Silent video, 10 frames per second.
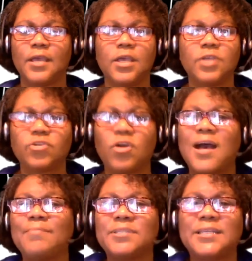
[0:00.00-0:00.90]
So
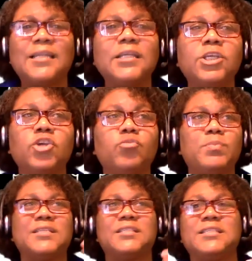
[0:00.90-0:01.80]
I'm telling you,
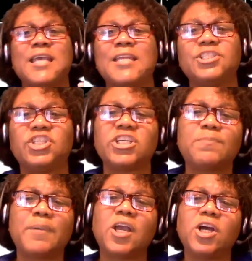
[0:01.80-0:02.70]
but
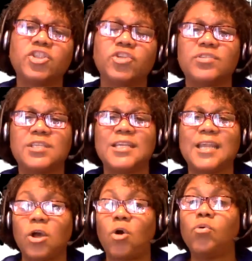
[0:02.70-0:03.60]
just because you see
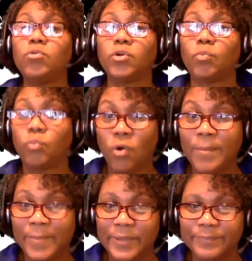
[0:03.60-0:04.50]
that older woman,